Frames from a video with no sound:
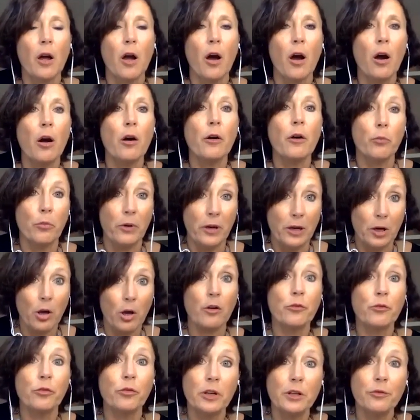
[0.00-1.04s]
our
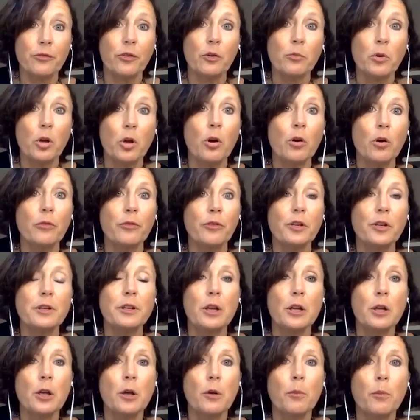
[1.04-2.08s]
recovery from COVID,
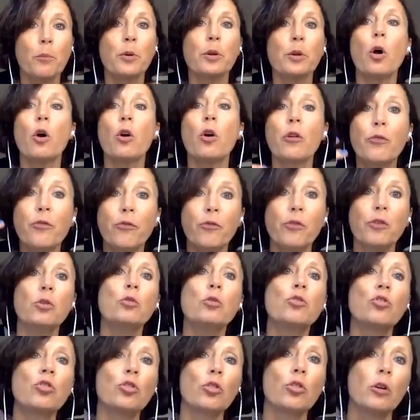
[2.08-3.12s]
but our
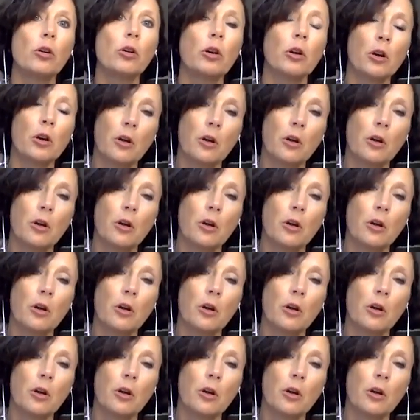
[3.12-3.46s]
future